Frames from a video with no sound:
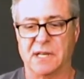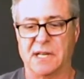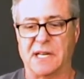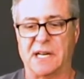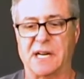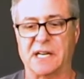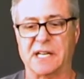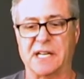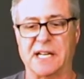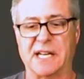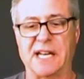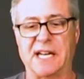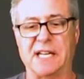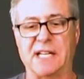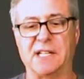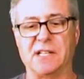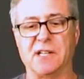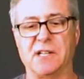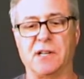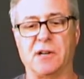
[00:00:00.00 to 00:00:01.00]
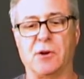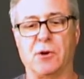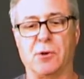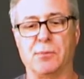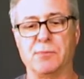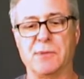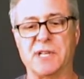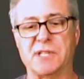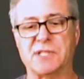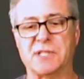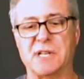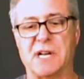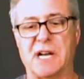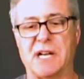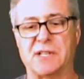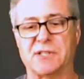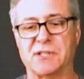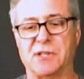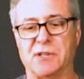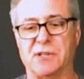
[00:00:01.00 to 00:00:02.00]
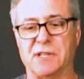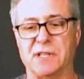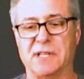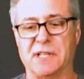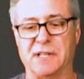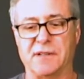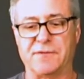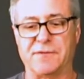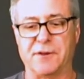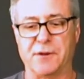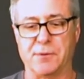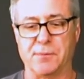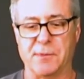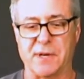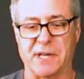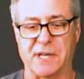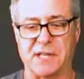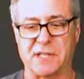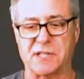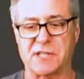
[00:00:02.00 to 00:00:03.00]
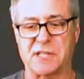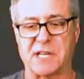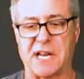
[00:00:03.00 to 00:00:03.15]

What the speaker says: Now I'm going to get into the whole mist nozzle in a few minutes,